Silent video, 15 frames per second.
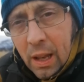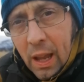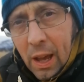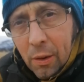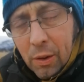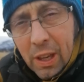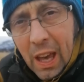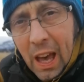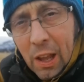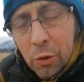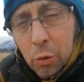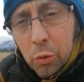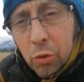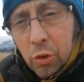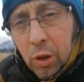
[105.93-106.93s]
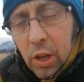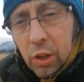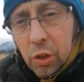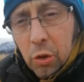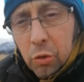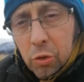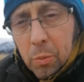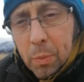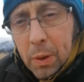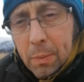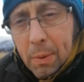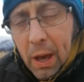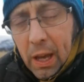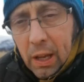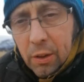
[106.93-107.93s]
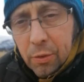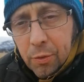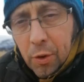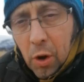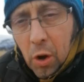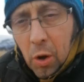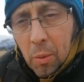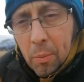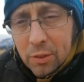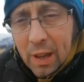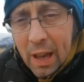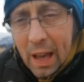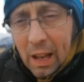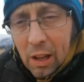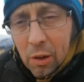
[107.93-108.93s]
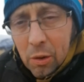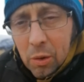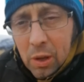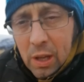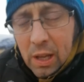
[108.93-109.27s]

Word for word: Now candles used to be made from tallow.